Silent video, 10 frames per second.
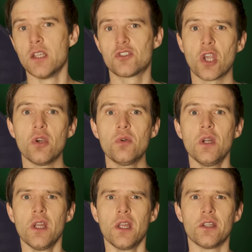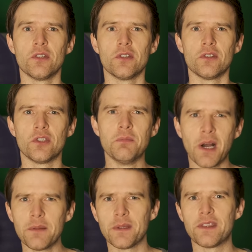So you
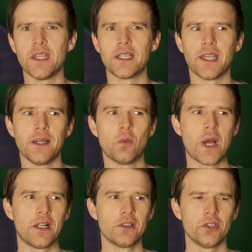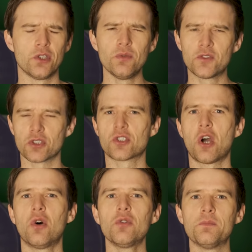might be thinking, well, you've just
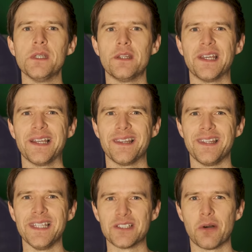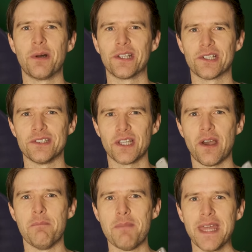told me that these harmonicas
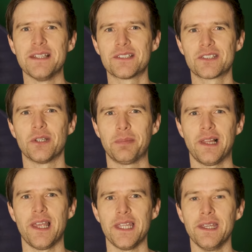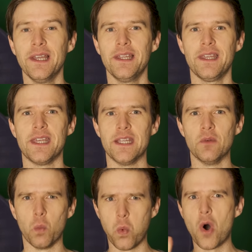are meant to play
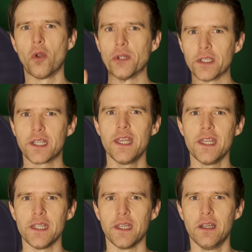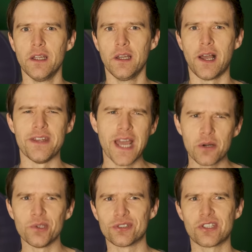in one key, and now
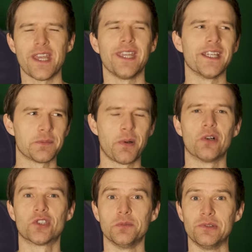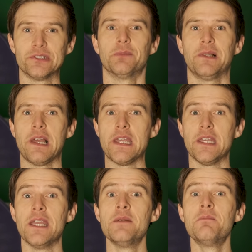you're saying it's possible to play
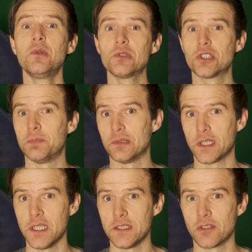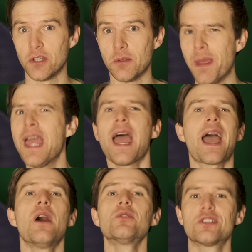in multiple keys on them.
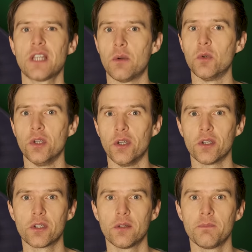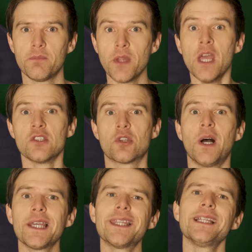How does that work? So
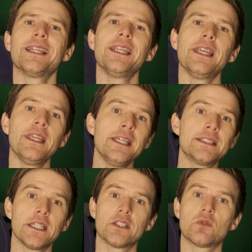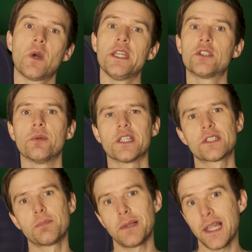I think the easiest way to
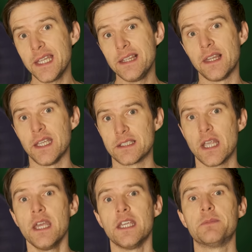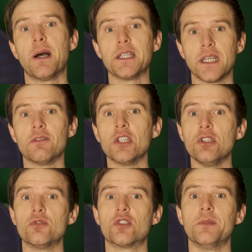explain this is by giving
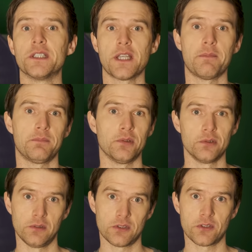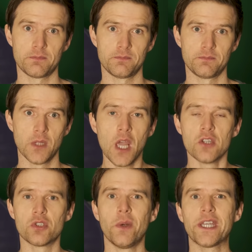you some examples.
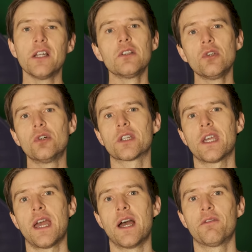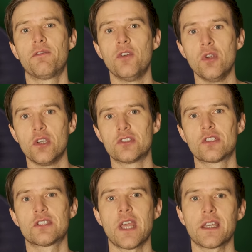So we're going to look at first,
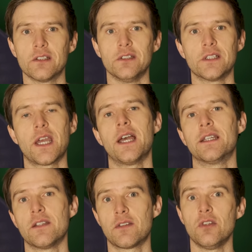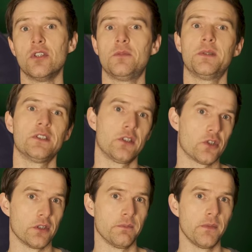second, and third
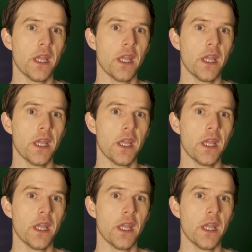position.